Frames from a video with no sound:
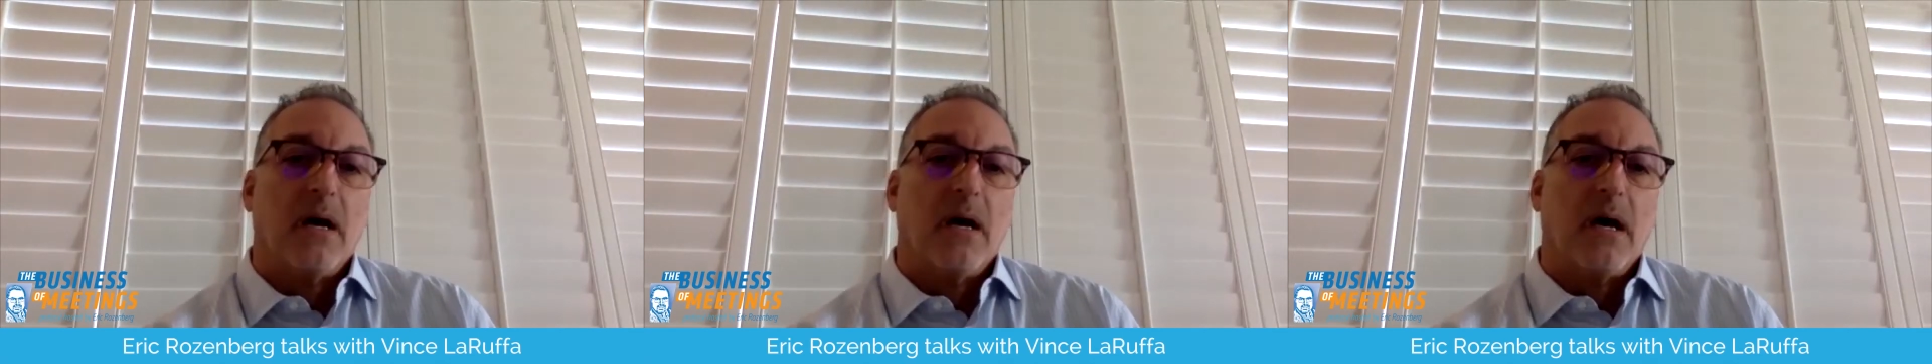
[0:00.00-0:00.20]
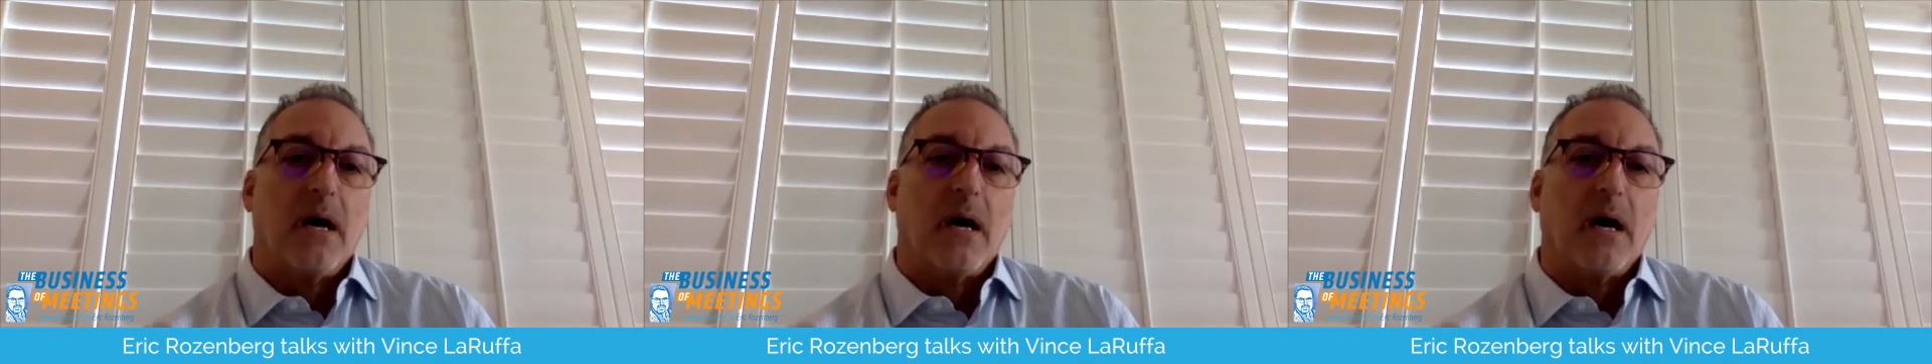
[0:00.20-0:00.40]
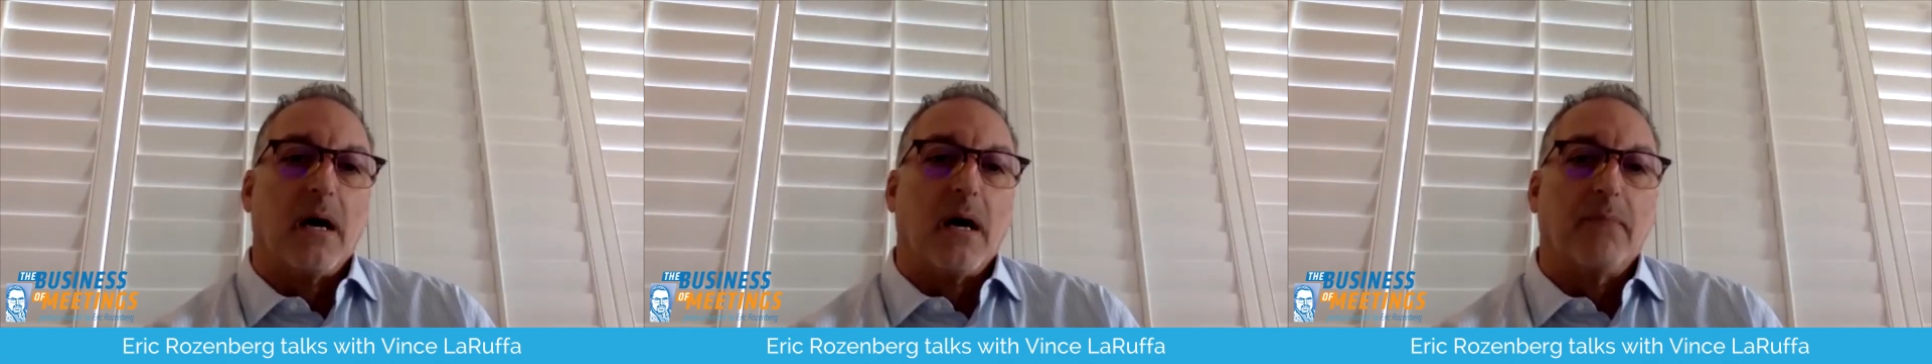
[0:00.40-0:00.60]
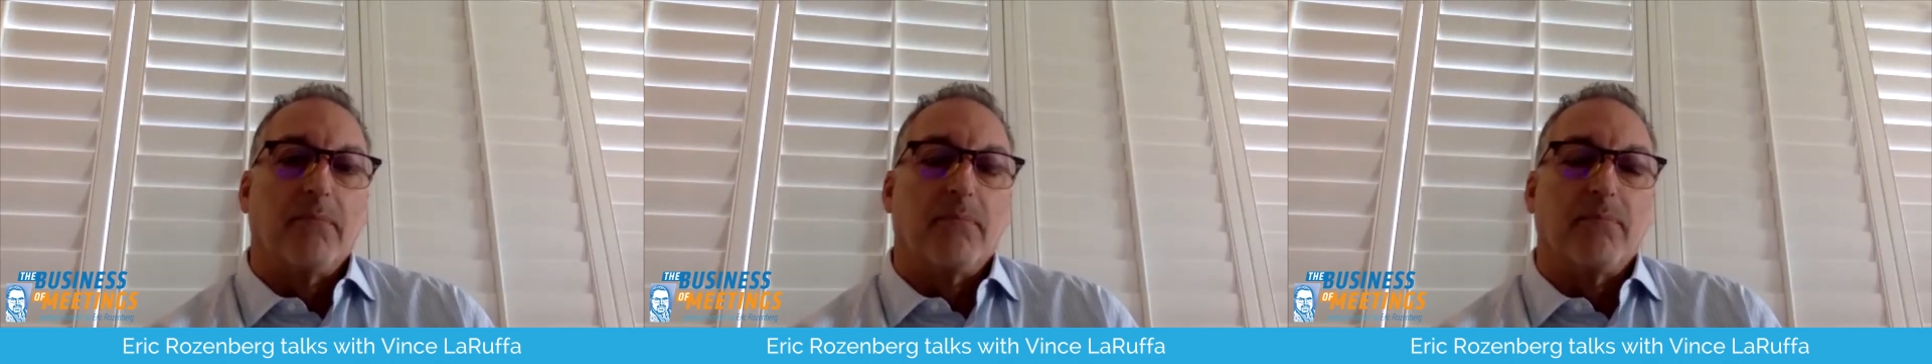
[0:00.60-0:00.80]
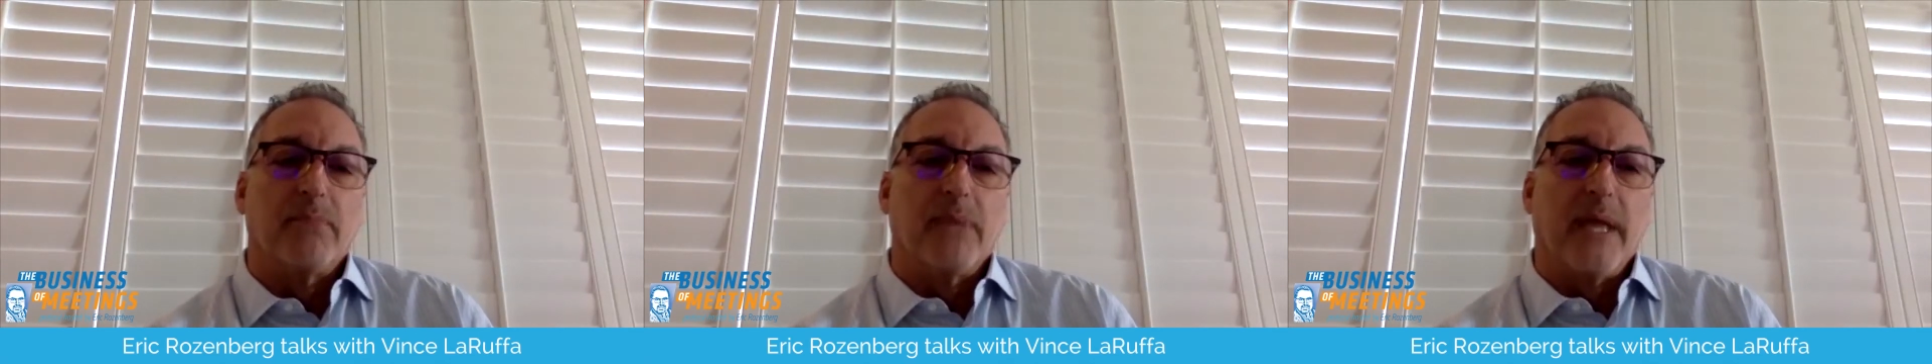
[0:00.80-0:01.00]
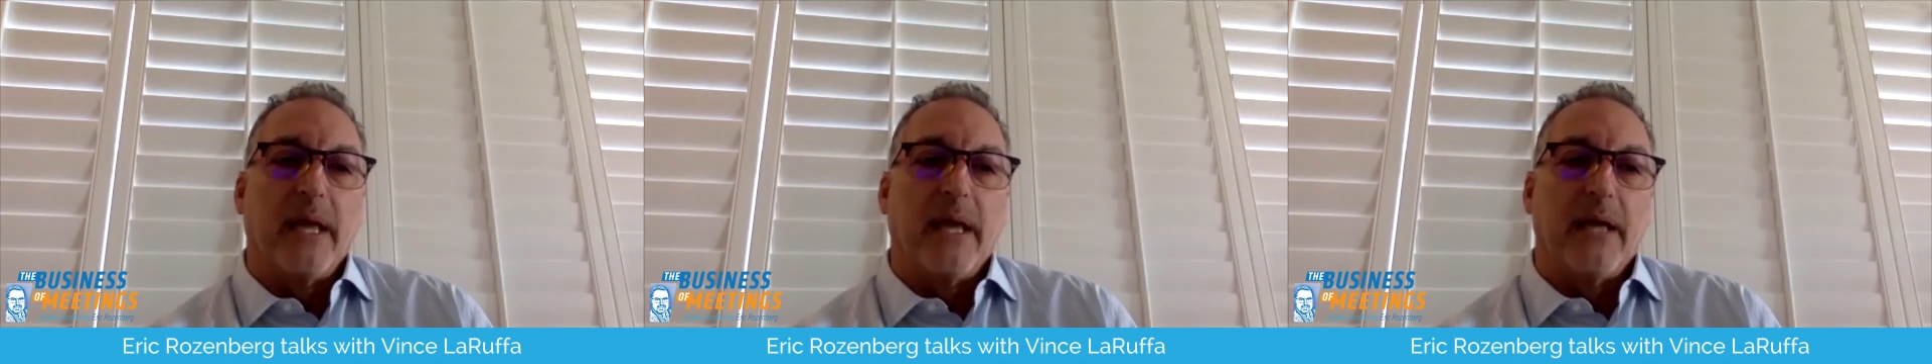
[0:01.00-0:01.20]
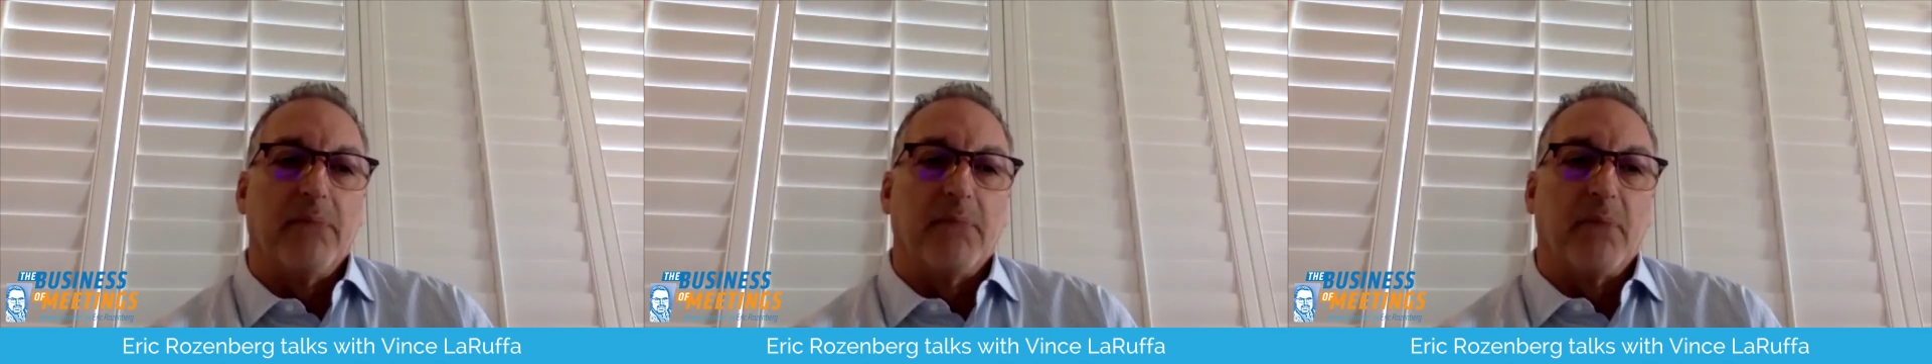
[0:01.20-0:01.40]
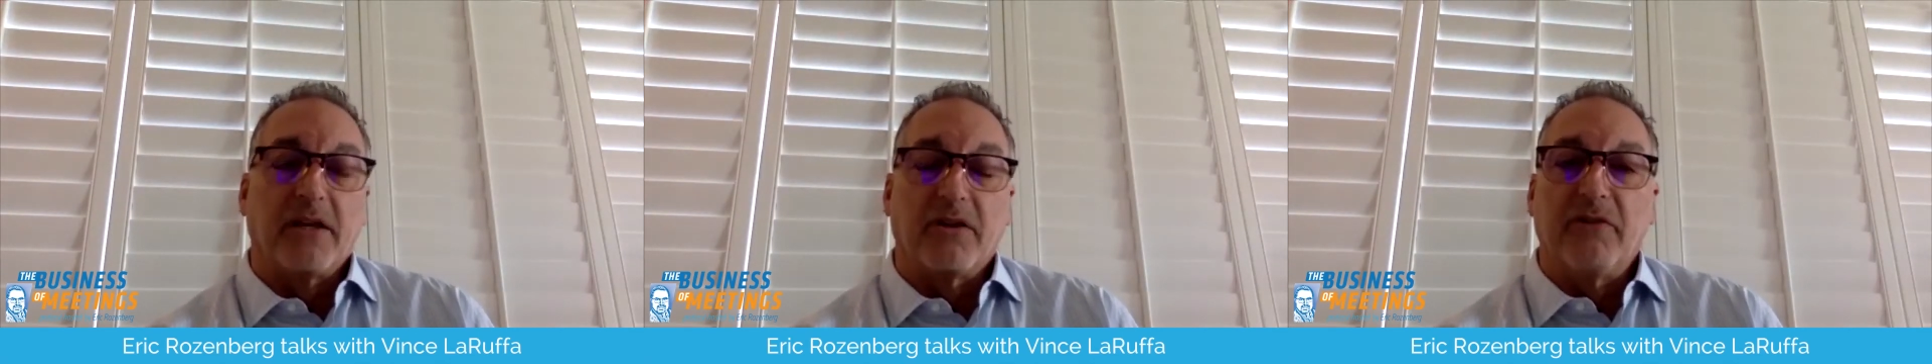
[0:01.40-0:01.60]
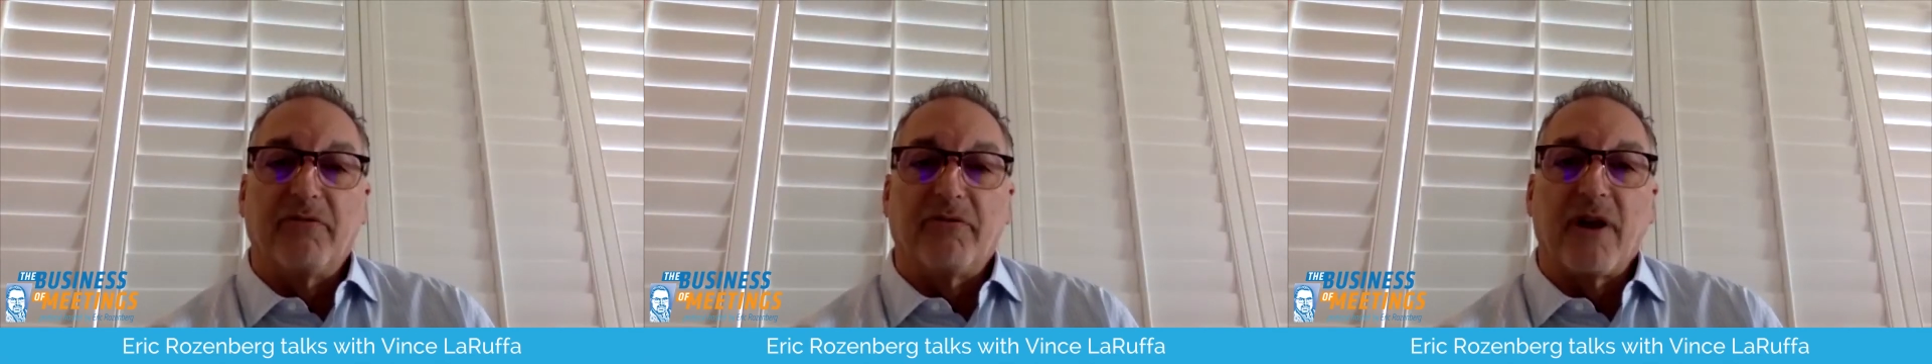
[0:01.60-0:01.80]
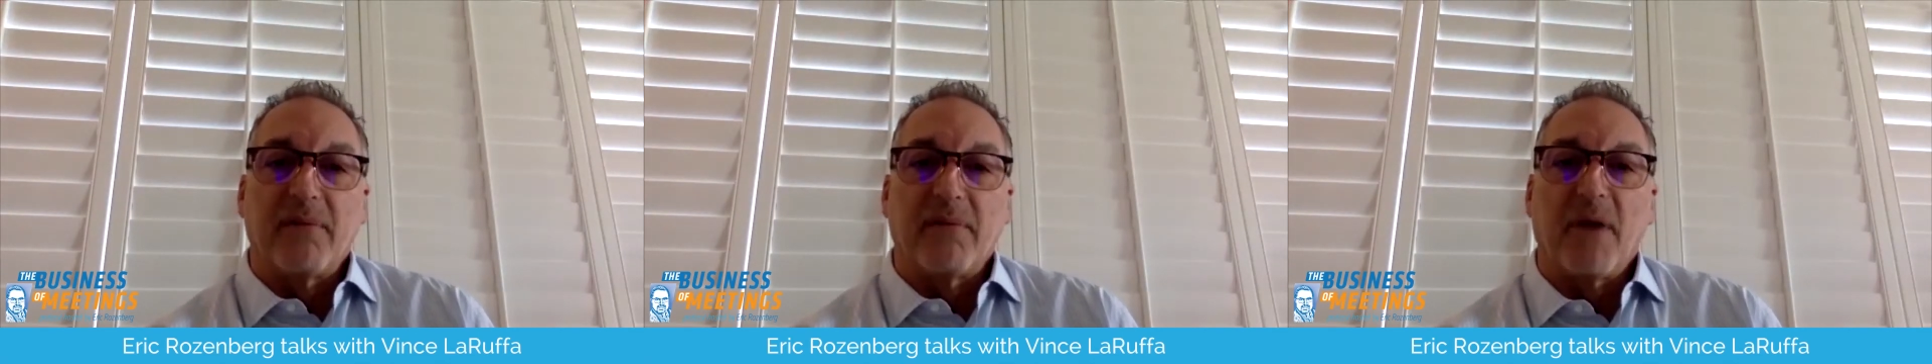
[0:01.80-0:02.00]
And my
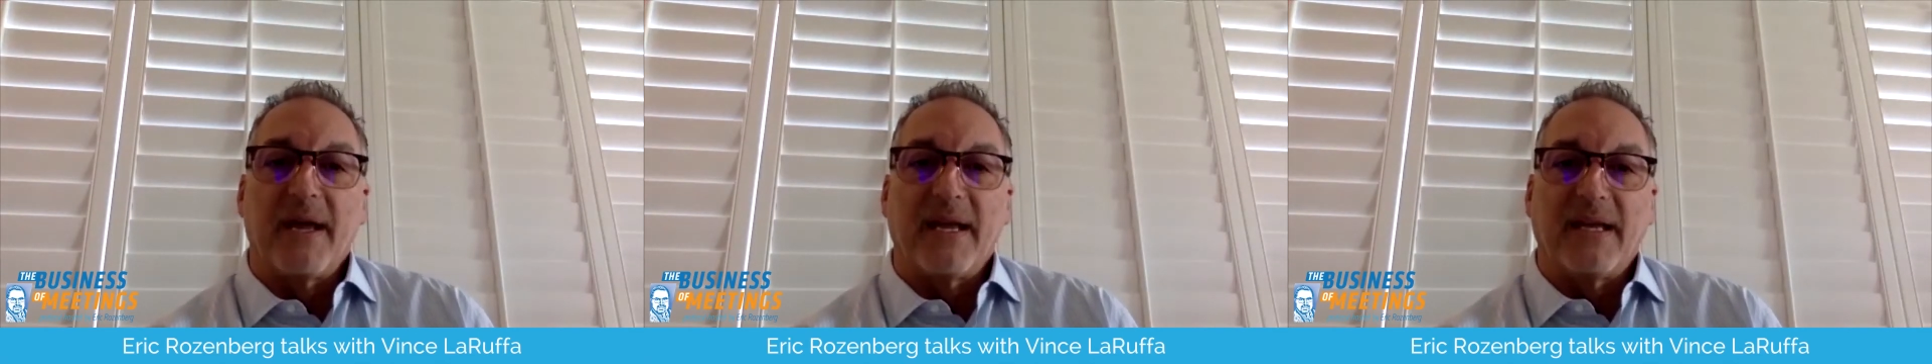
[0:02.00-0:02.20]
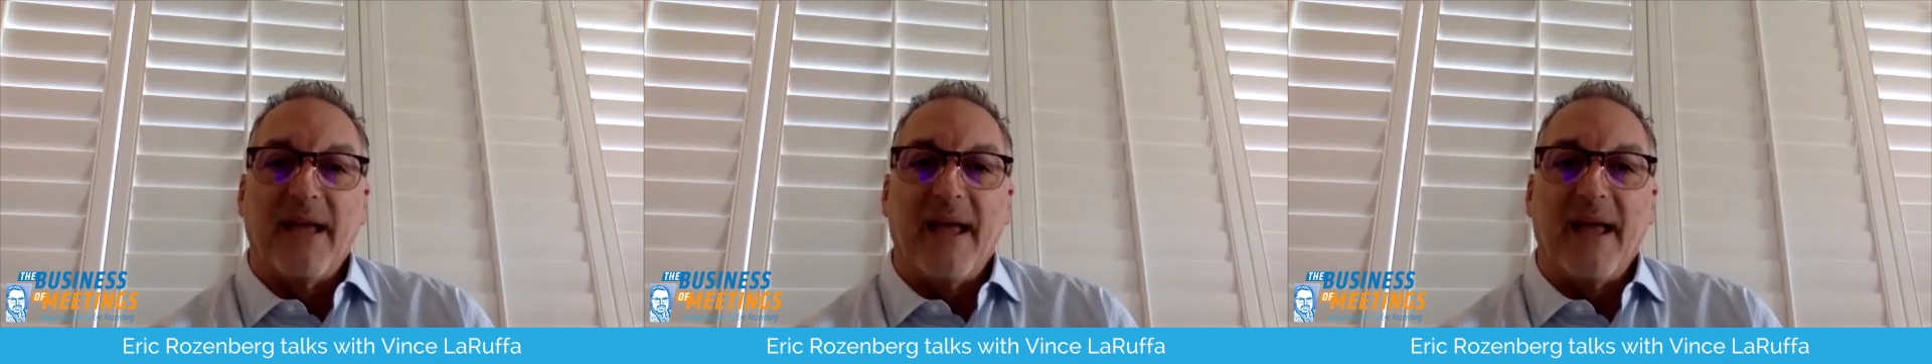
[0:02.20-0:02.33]
good friend Mike